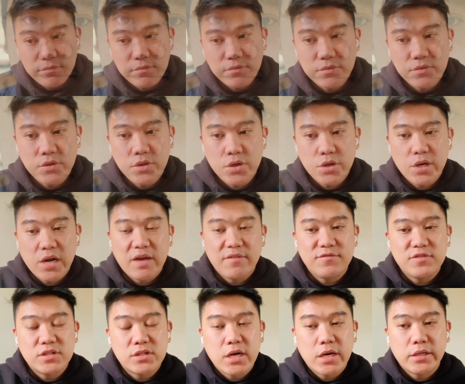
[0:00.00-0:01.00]
After I've
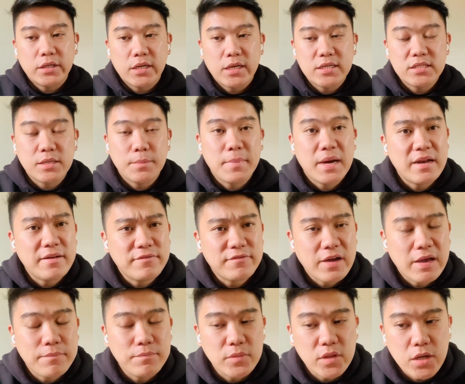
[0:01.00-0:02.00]
started as a band
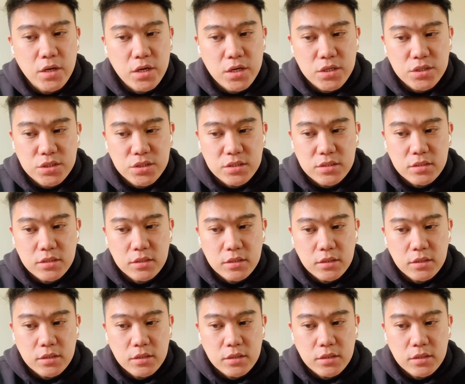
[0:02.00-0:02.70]
5 nurse,